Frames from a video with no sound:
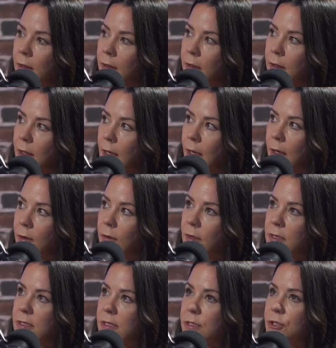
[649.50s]
Now,
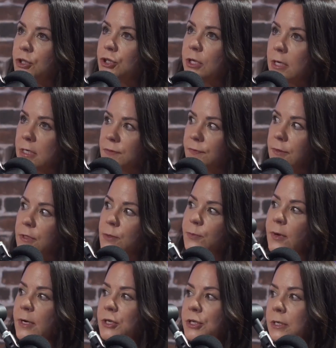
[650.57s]
is it just for
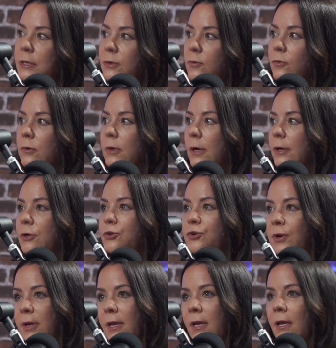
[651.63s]
depression, or are you
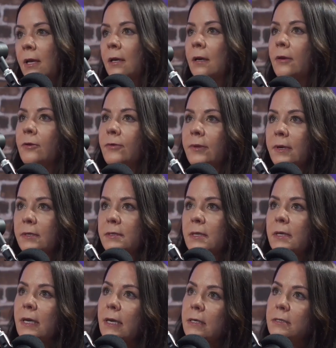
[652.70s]
treating other things
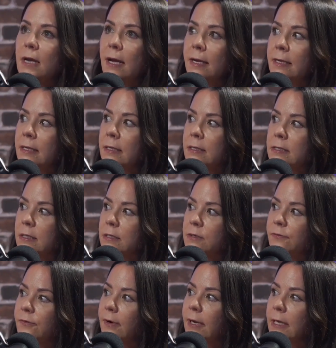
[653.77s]
like anxiety,
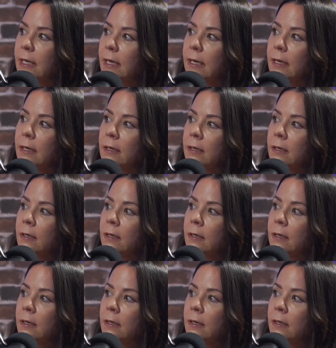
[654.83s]
schizophrenia?